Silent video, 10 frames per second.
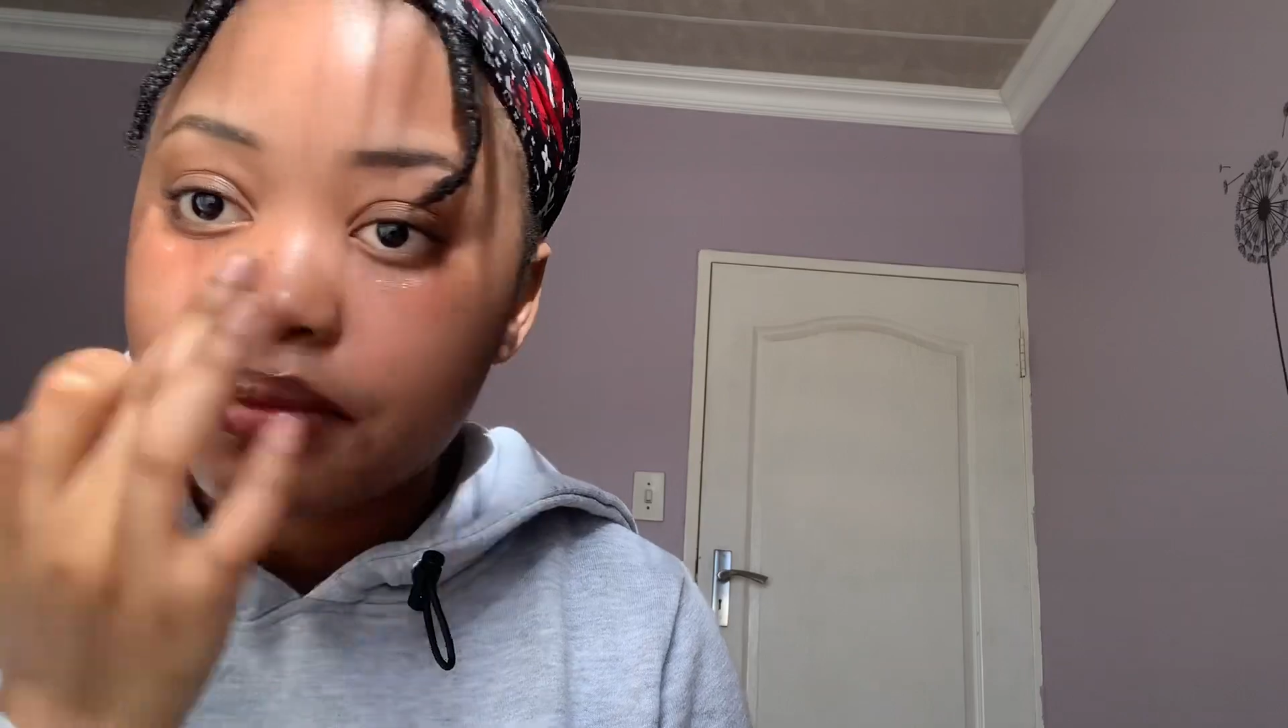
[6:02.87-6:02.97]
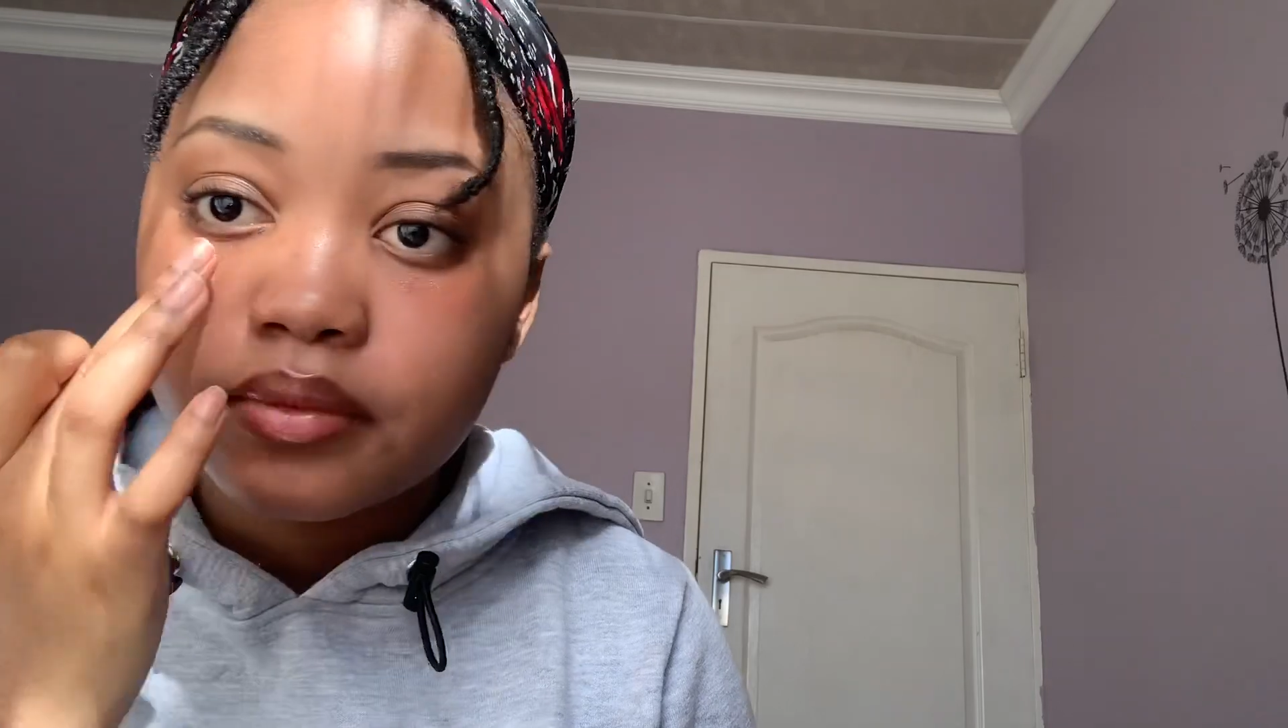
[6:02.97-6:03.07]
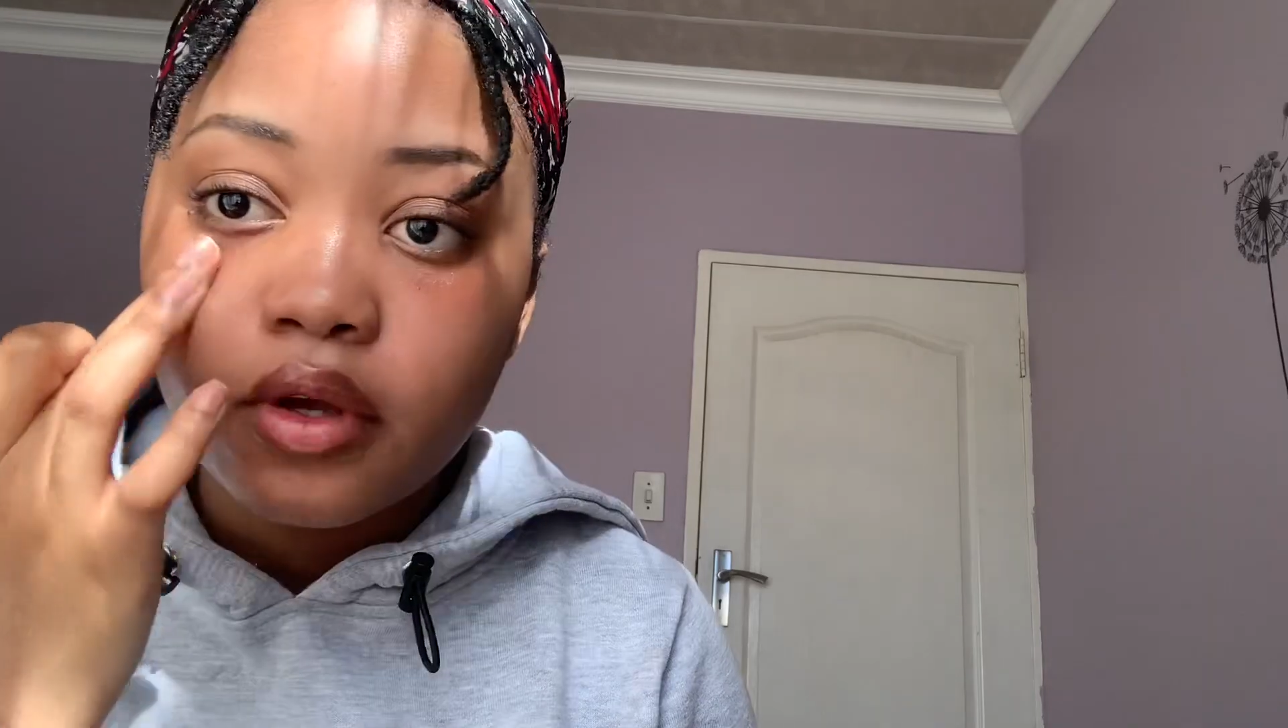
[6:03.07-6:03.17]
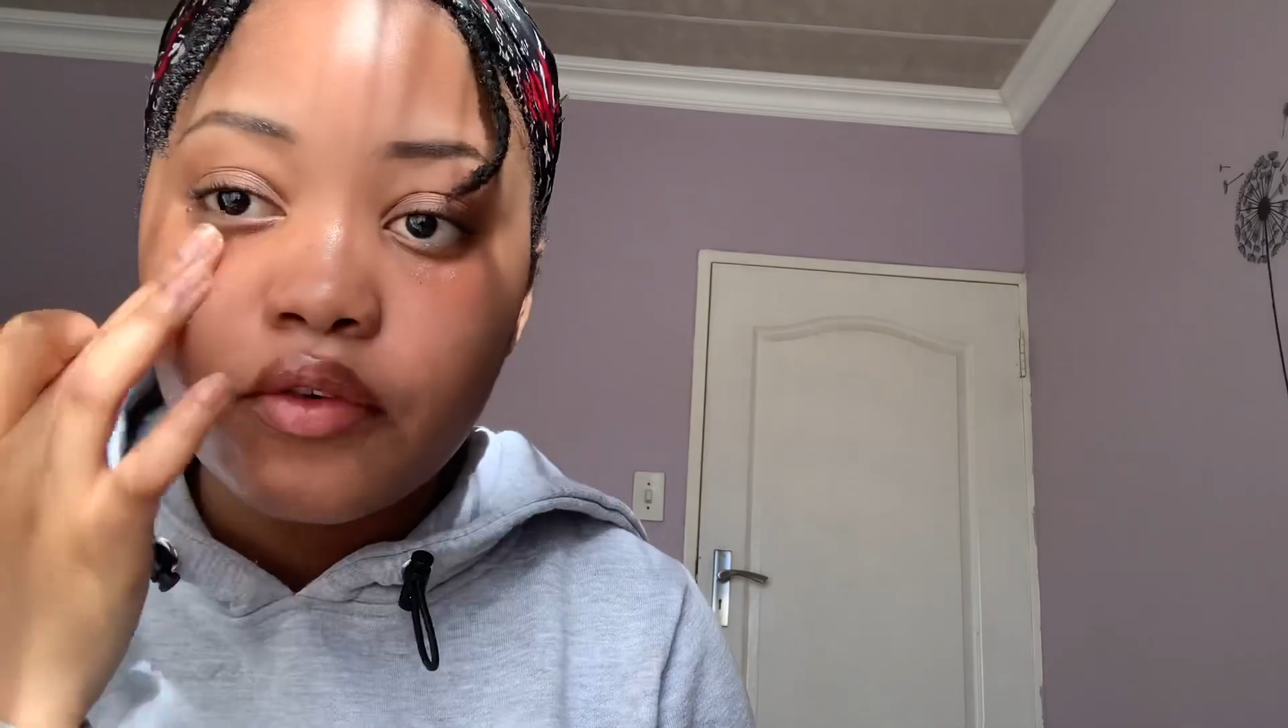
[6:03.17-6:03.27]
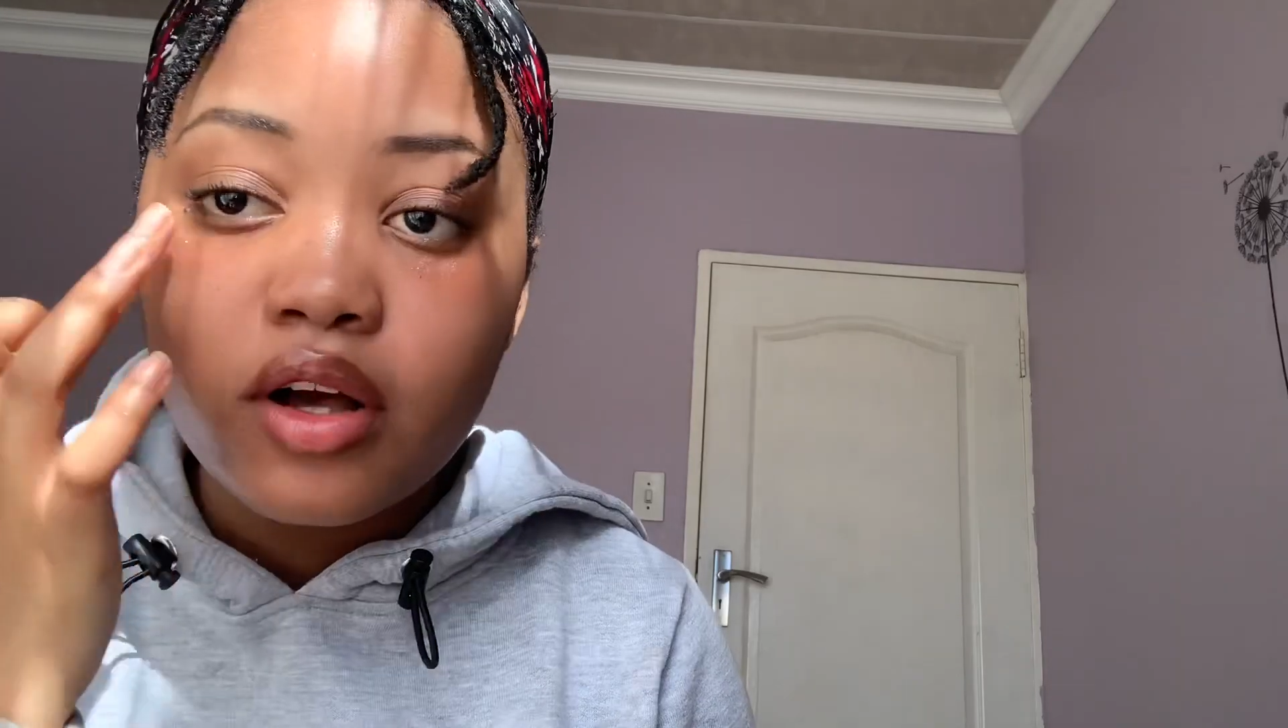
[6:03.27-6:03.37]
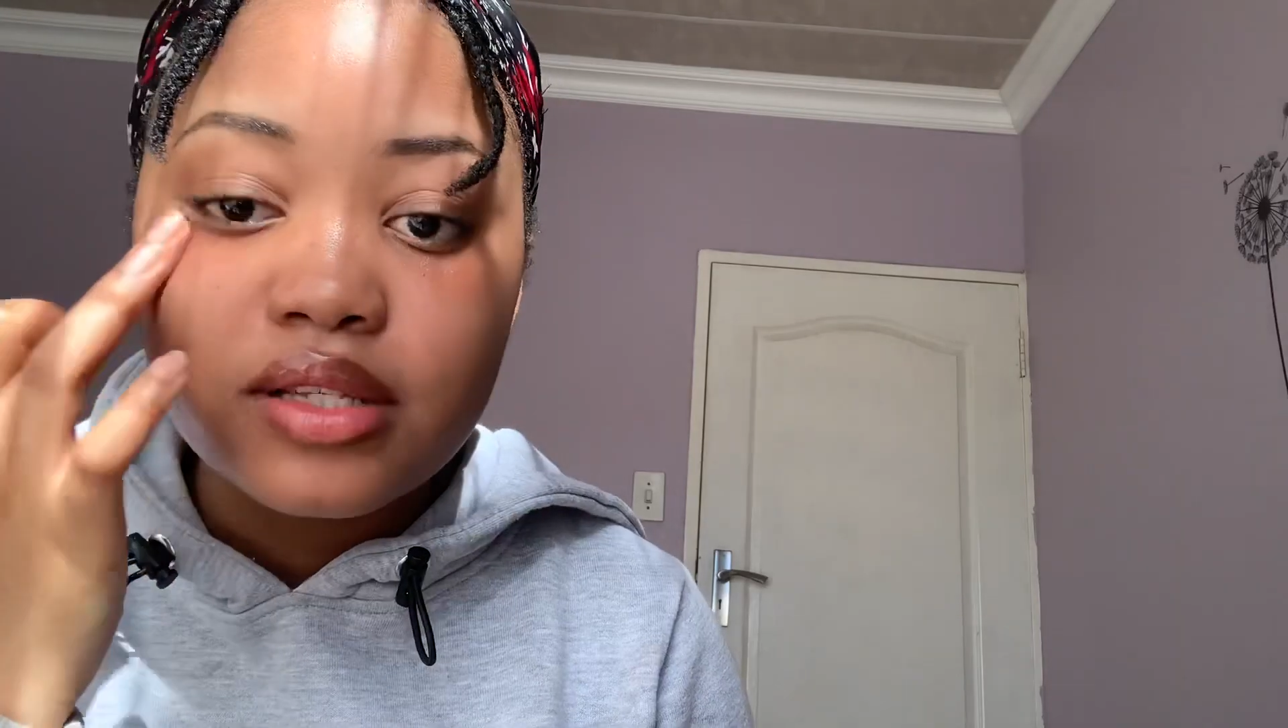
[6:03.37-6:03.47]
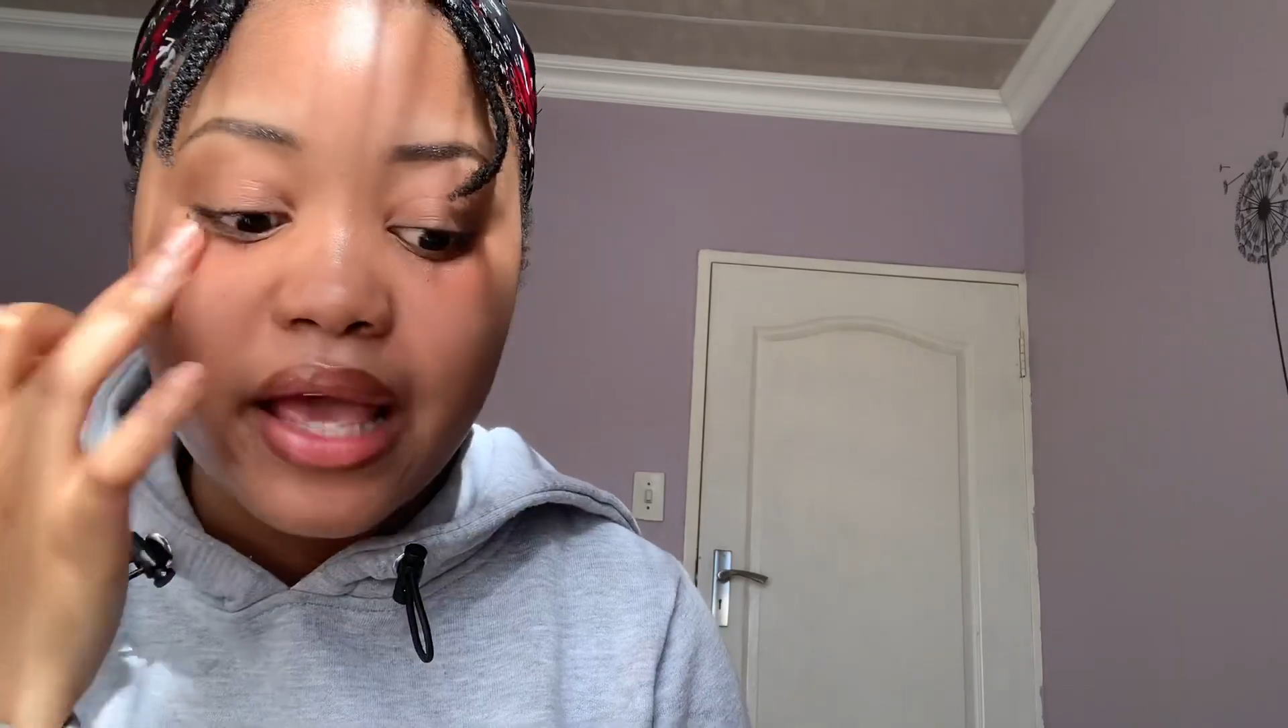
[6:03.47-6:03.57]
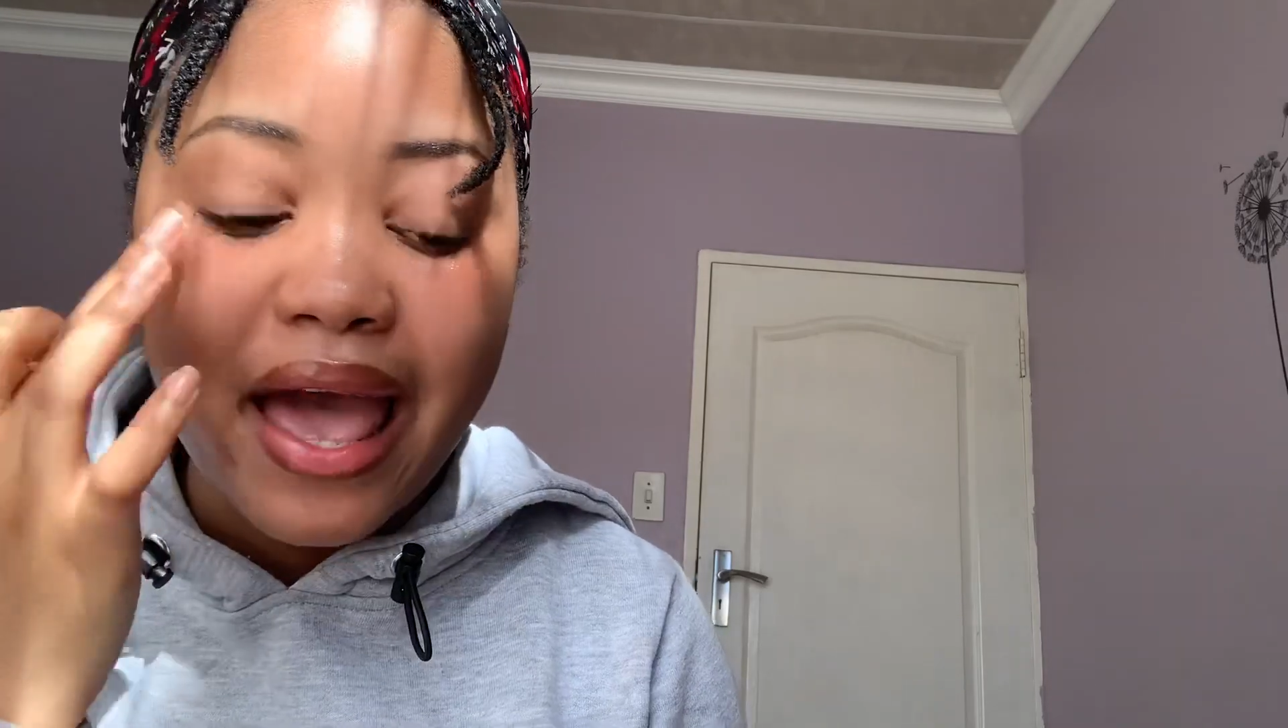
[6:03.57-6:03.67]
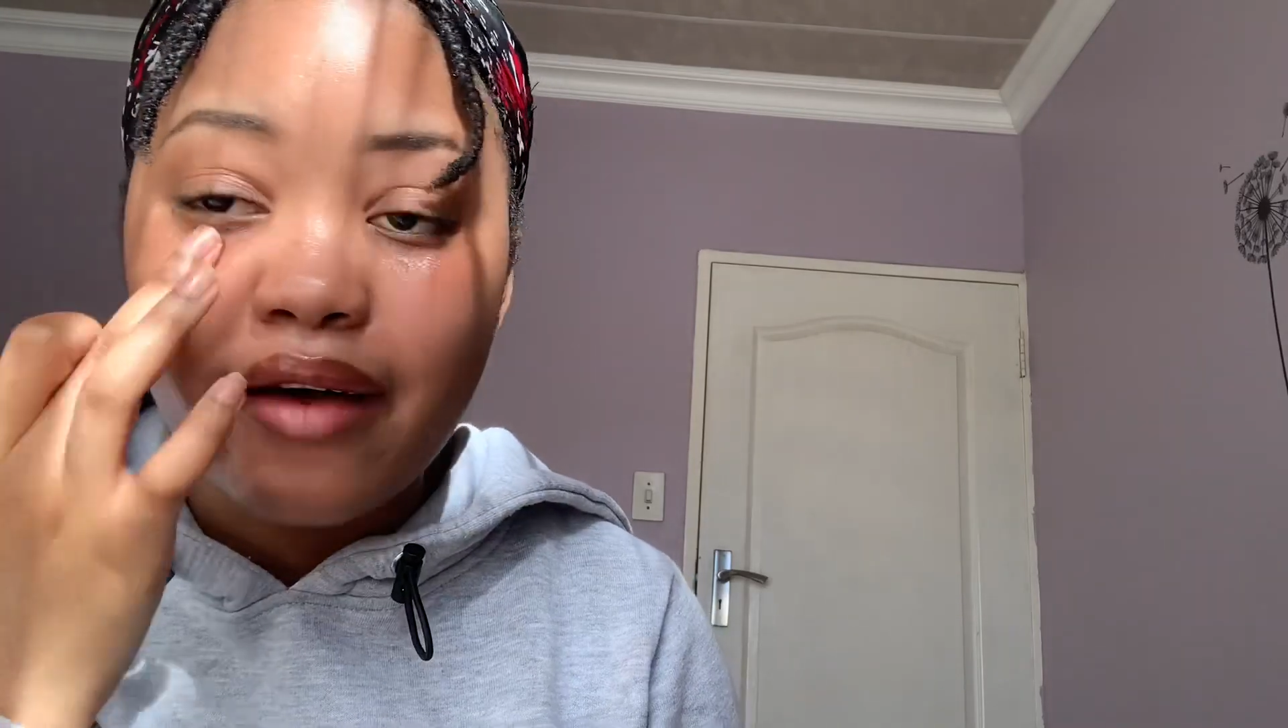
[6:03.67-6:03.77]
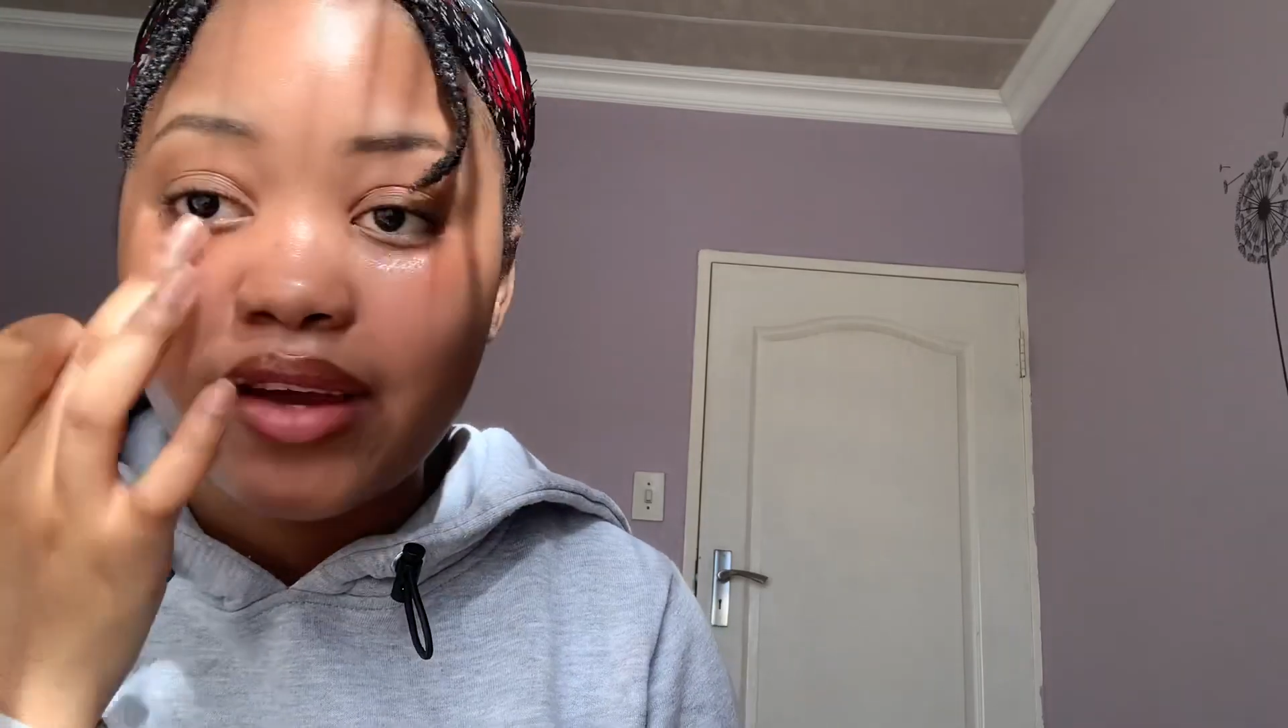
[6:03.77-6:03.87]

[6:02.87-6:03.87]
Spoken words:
Of course, they have